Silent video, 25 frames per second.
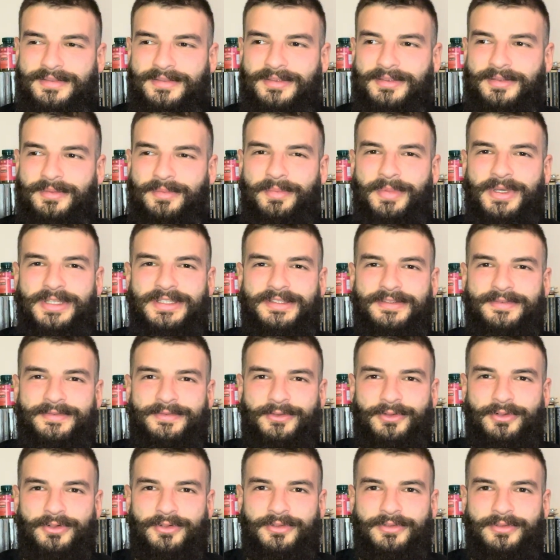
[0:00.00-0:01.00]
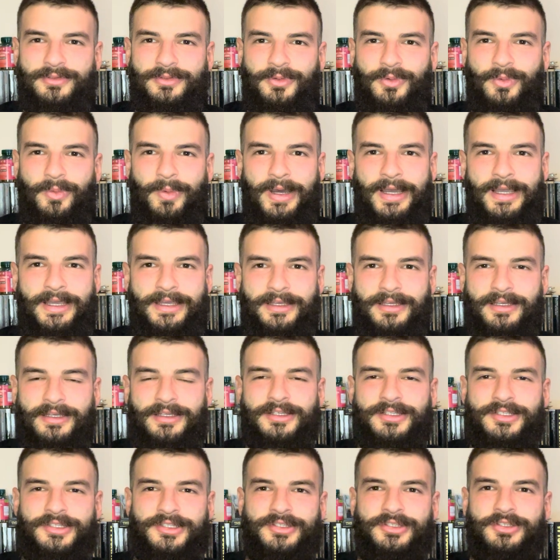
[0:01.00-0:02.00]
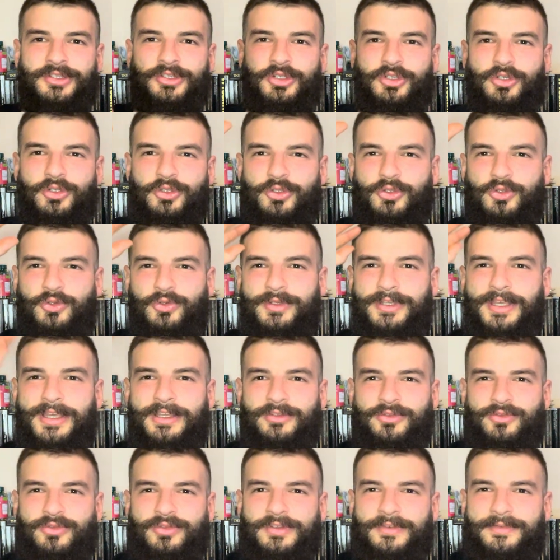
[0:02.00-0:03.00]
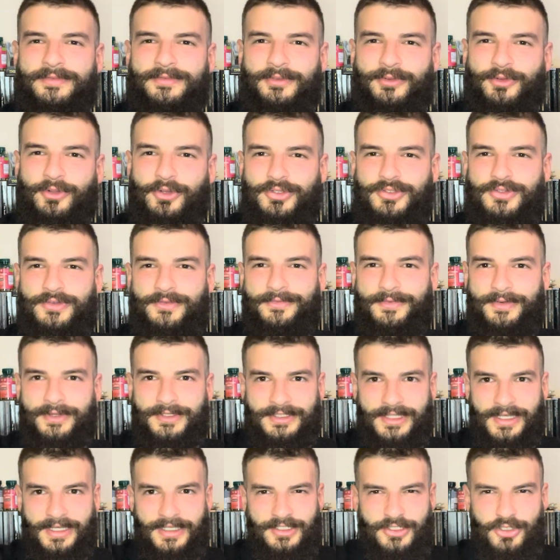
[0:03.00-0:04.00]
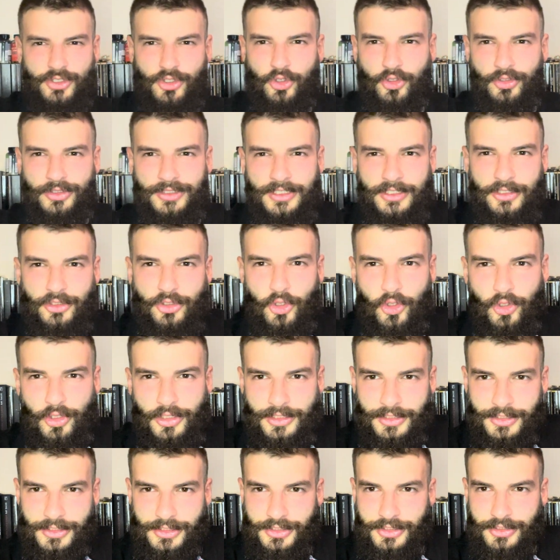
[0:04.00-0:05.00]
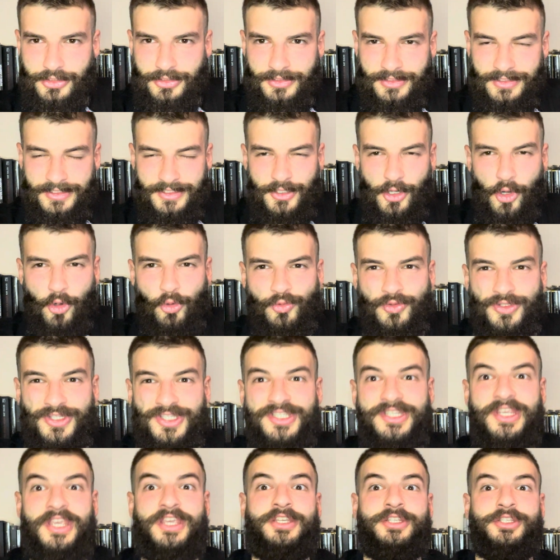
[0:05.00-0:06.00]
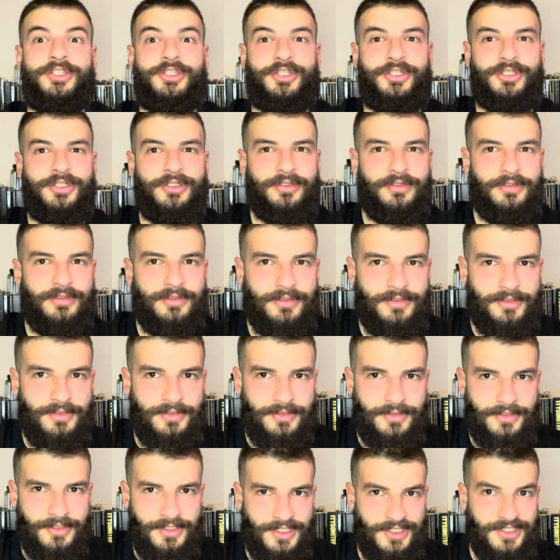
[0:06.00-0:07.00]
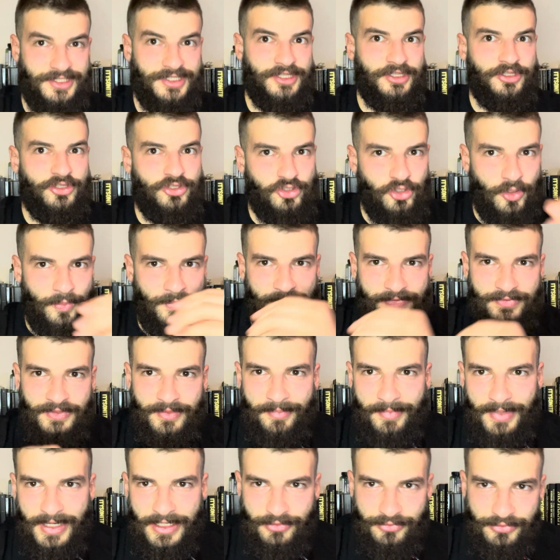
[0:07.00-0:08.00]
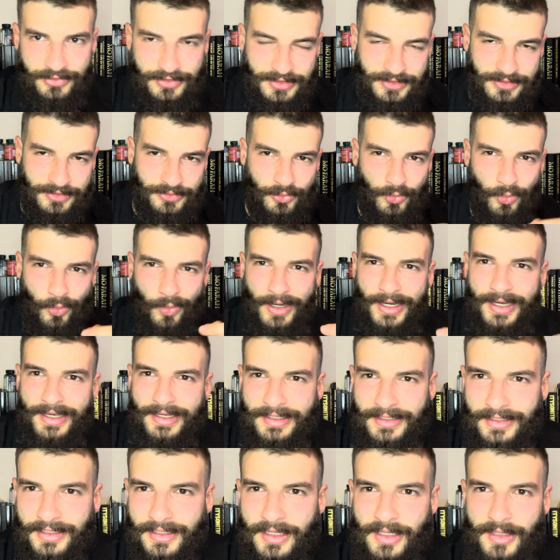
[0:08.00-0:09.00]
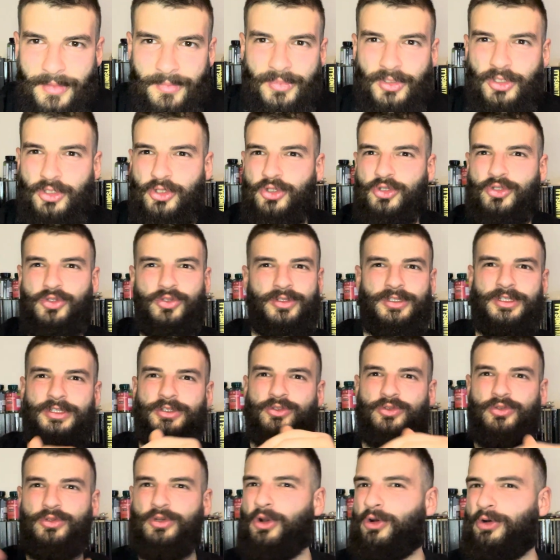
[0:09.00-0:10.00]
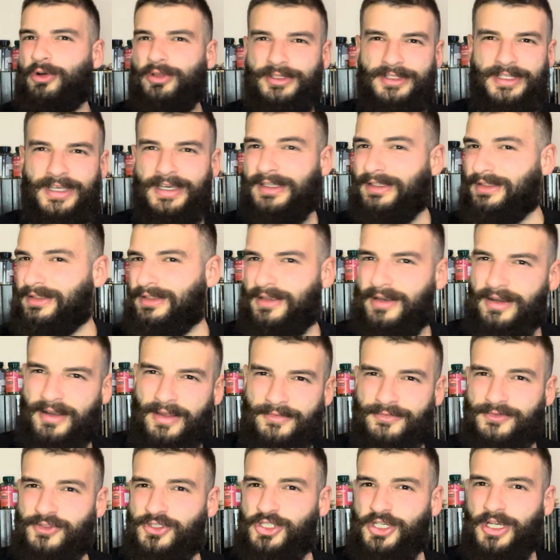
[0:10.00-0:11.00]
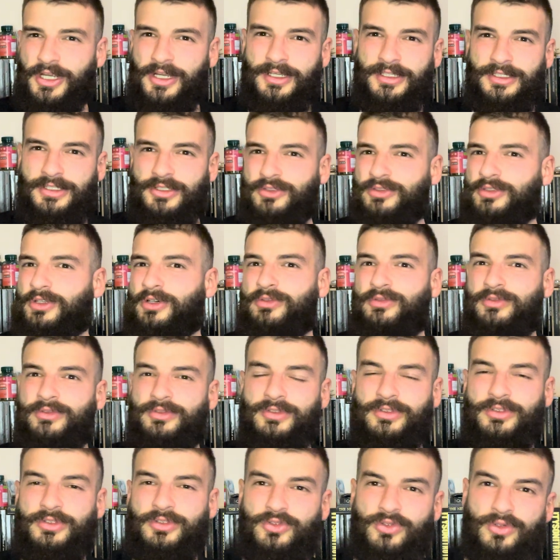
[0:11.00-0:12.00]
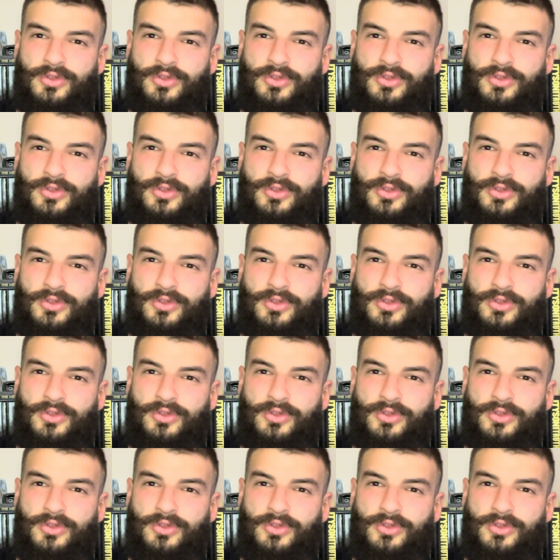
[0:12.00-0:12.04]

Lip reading: metaphor. Why? Because to get to the philosopher that's got the knowledge, the old sage, he's at the top of the mountain. Why? Because you need to go on that rough journey, you need to